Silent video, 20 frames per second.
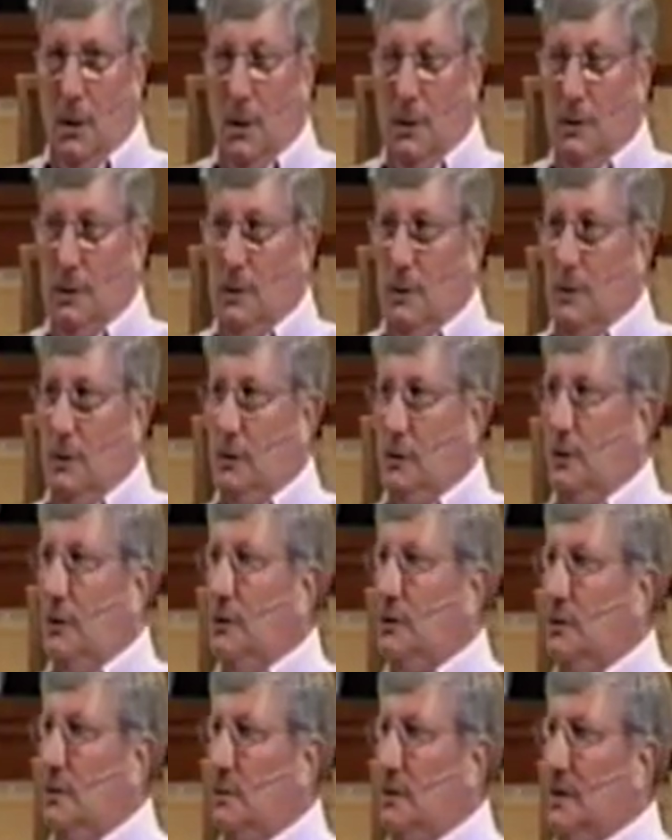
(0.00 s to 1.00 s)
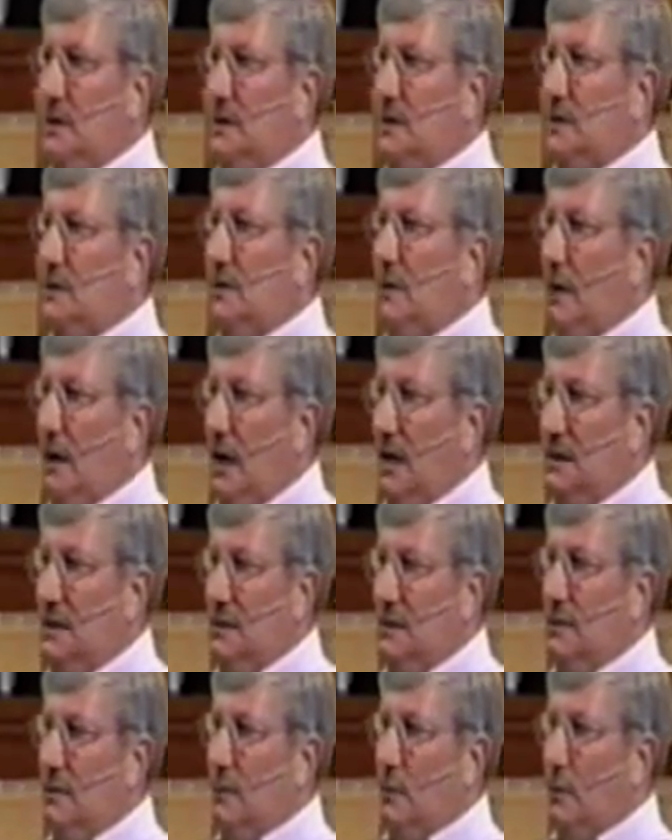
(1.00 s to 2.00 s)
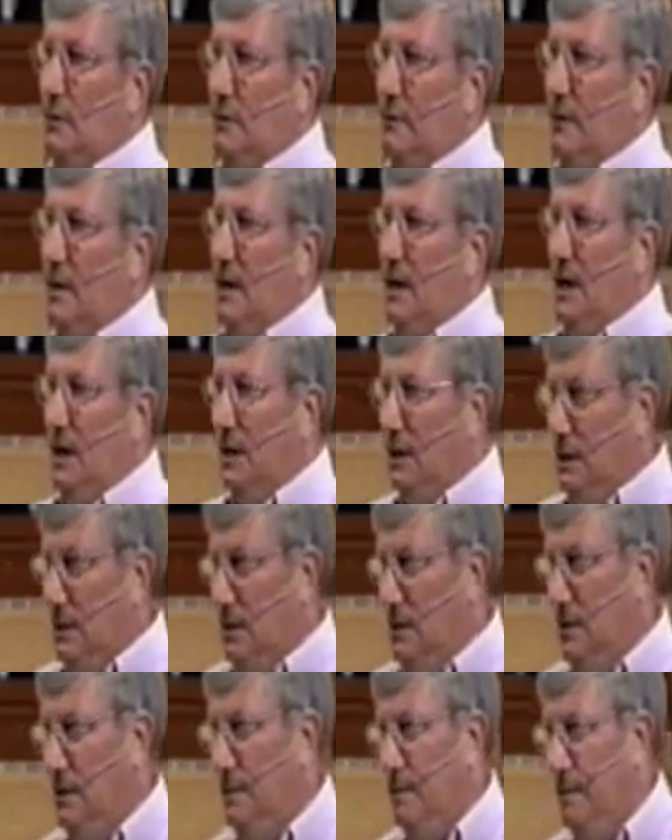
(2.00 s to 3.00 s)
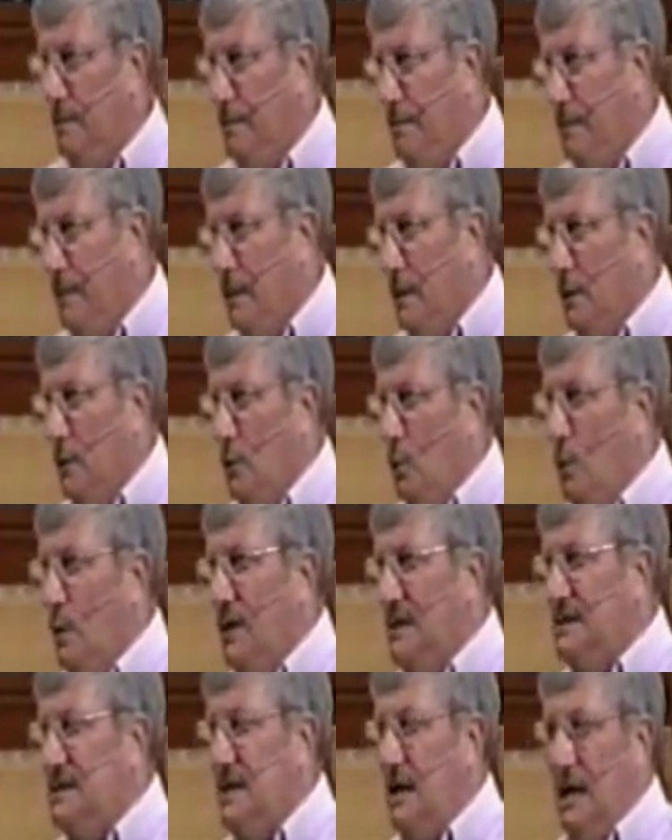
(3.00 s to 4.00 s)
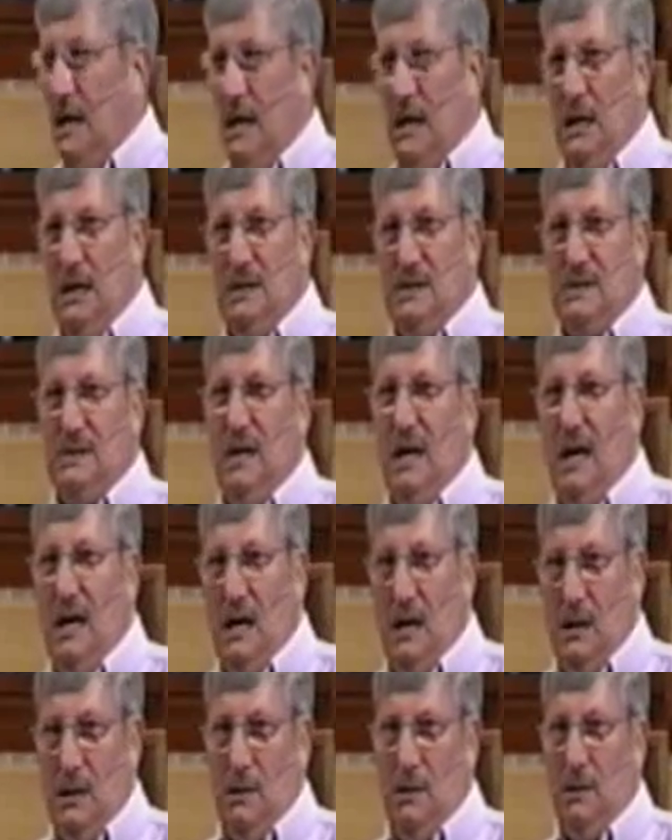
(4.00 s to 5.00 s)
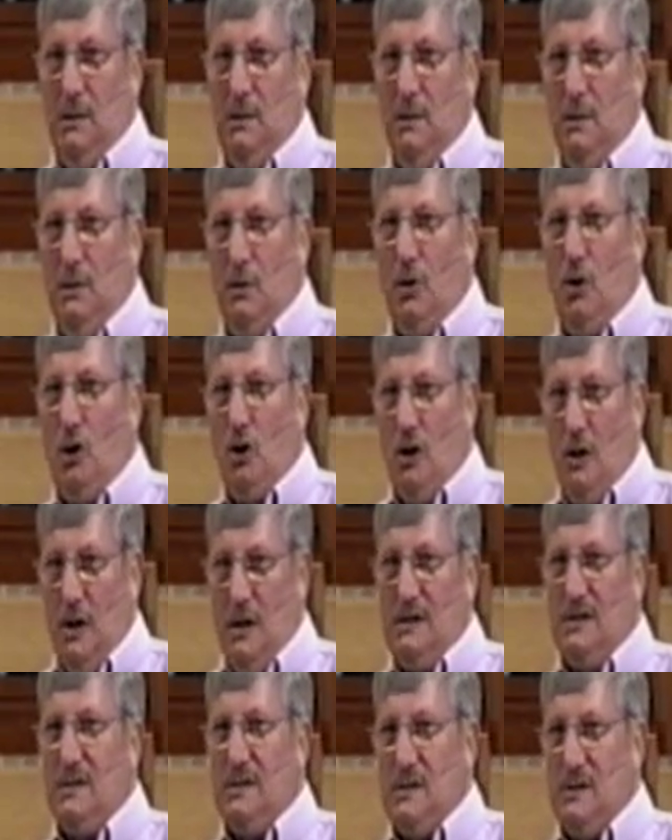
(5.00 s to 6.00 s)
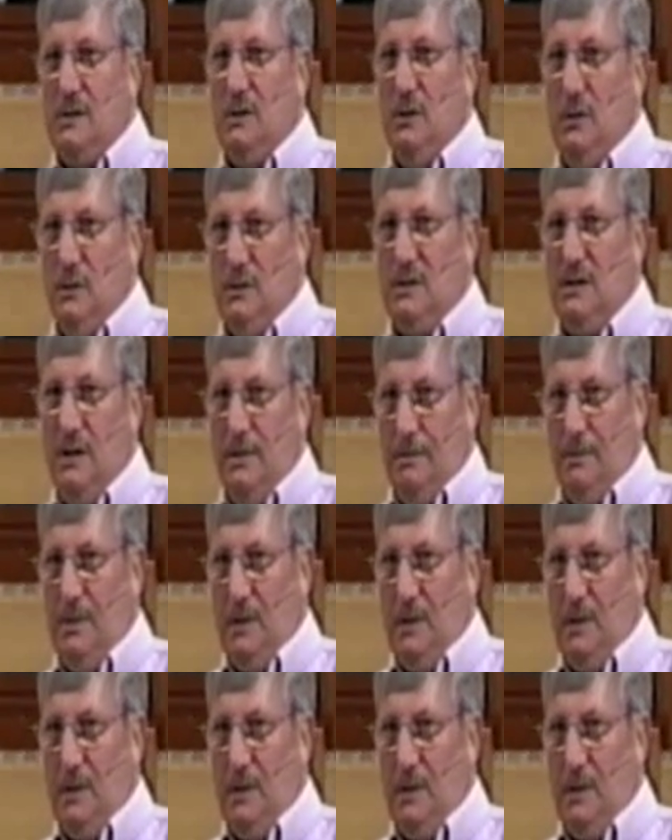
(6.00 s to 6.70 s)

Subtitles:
to the Church of Jesus Christ and to the Word of God, when taking a stand costs you something,